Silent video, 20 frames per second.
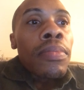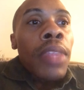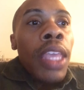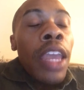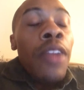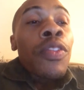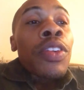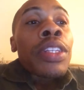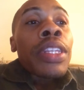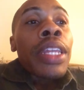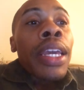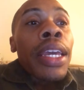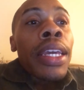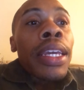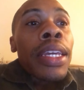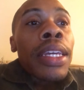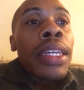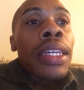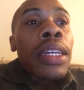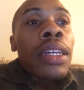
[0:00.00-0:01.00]

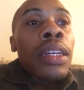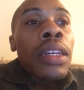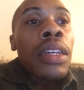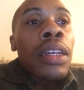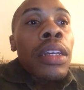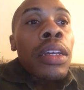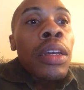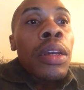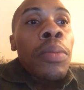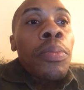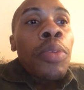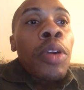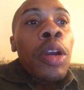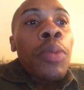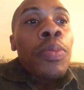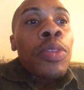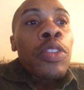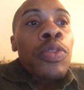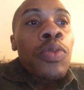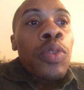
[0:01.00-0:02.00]
everyday,
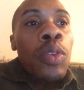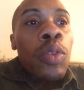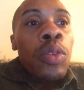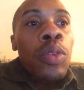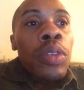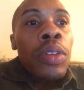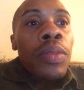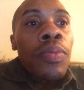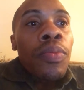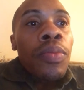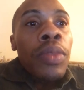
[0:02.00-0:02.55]
purposeful